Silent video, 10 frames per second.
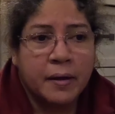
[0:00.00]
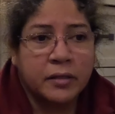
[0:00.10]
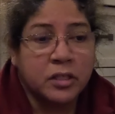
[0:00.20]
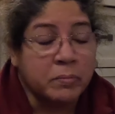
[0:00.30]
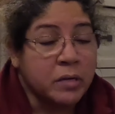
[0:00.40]

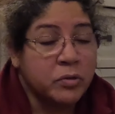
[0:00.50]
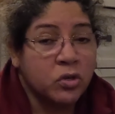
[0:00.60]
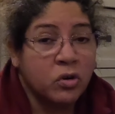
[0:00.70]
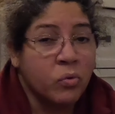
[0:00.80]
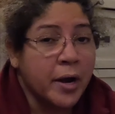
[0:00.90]
Sometimes
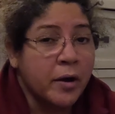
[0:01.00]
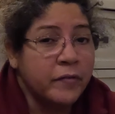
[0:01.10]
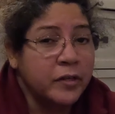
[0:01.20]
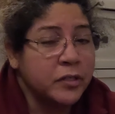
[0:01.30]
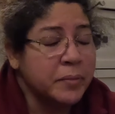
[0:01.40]
you're aware of
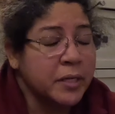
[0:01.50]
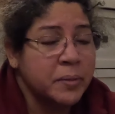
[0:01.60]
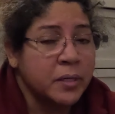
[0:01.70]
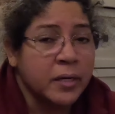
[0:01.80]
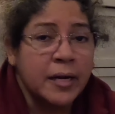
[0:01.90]
it, sometimes
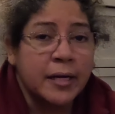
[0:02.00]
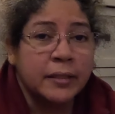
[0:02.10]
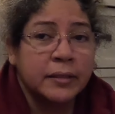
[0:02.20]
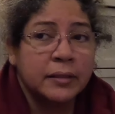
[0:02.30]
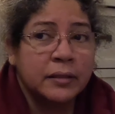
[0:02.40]
you're not.
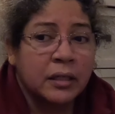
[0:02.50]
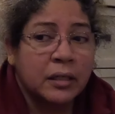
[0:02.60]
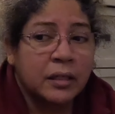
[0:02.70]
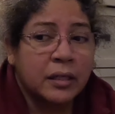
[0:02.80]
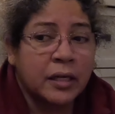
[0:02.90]

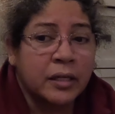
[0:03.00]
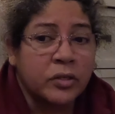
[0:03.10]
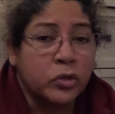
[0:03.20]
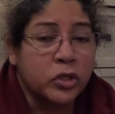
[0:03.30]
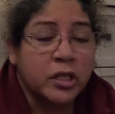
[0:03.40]
And
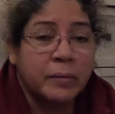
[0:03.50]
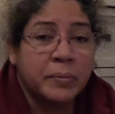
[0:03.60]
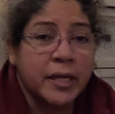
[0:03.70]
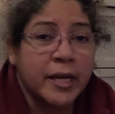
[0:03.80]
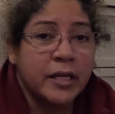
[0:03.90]
you just keep
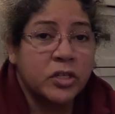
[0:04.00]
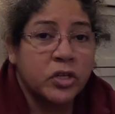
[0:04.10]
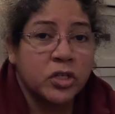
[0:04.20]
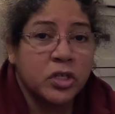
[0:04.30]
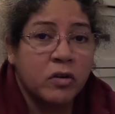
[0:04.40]
saying it to
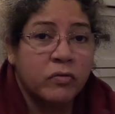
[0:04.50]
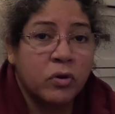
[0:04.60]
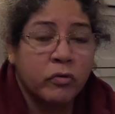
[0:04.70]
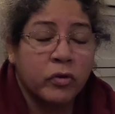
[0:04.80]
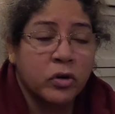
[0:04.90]
yourself
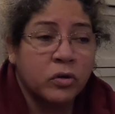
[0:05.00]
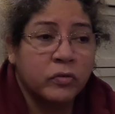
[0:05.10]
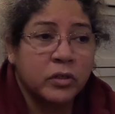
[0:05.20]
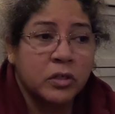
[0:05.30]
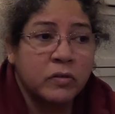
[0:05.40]
over and
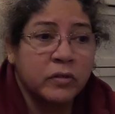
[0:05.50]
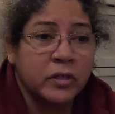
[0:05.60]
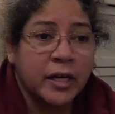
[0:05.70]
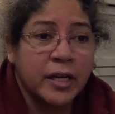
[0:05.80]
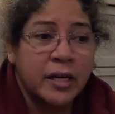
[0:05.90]
over and over
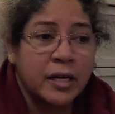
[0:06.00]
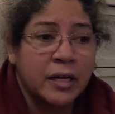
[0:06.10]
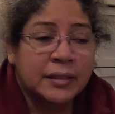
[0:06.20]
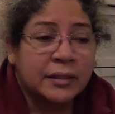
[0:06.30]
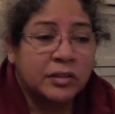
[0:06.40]
again,
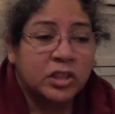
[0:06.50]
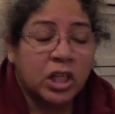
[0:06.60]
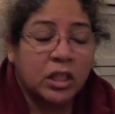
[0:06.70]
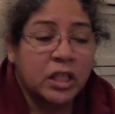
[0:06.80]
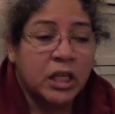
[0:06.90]
and
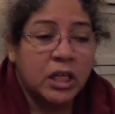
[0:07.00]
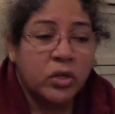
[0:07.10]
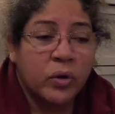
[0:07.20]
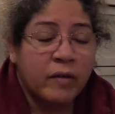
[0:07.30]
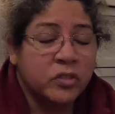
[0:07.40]
suddenly
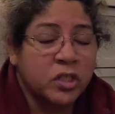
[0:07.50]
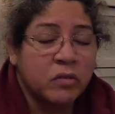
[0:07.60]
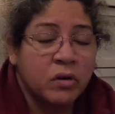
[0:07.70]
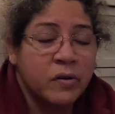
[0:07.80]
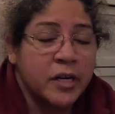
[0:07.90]
you have
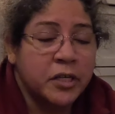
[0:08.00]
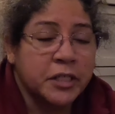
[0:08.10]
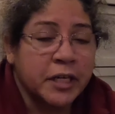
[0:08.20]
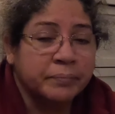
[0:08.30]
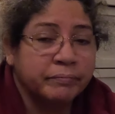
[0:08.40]
zero
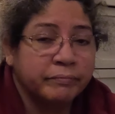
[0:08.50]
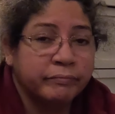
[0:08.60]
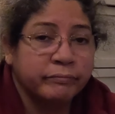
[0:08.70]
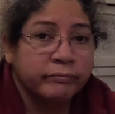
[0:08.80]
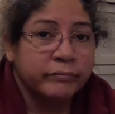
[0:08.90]
energy.
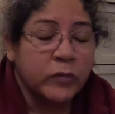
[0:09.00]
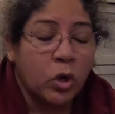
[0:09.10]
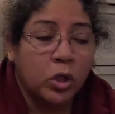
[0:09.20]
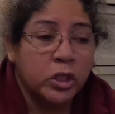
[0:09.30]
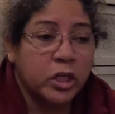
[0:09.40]

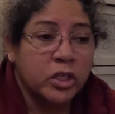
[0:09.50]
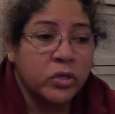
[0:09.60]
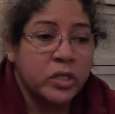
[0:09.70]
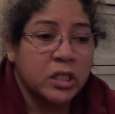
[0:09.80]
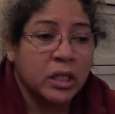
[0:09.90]
All you can do
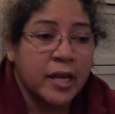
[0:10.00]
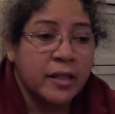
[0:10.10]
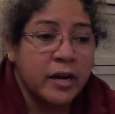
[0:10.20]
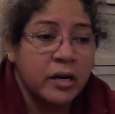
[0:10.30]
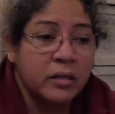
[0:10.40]
is lay
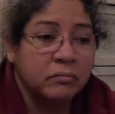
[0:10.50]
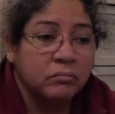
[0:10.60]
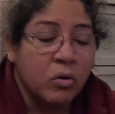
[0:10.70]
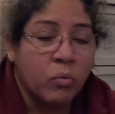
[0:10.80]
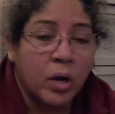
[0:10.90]
there,
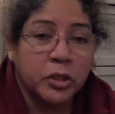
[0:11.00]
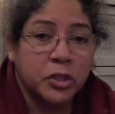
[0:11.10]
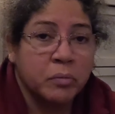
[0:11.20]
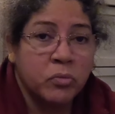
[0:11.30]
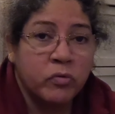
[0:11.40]
watch
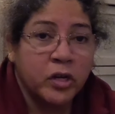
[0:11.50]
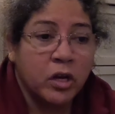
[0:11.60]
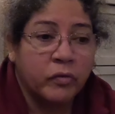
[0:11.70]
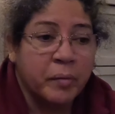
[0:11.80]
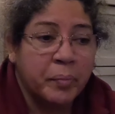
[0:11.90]
some movie
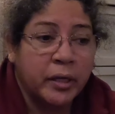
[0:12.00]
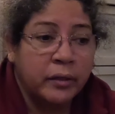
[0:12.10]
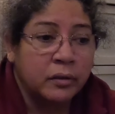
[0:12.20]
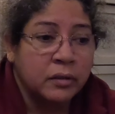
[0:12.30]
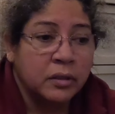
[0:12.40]
on repeat,
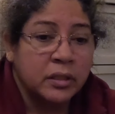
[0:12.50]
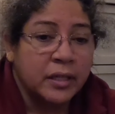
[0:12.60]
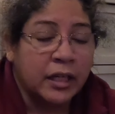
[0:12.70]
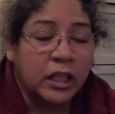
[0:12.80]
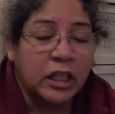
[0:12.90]

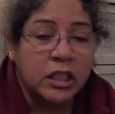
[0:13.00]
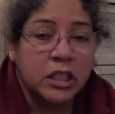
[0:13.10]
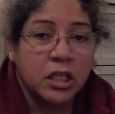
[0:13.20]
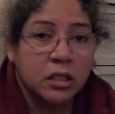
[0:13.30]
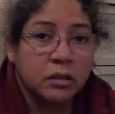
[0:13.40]
and eat.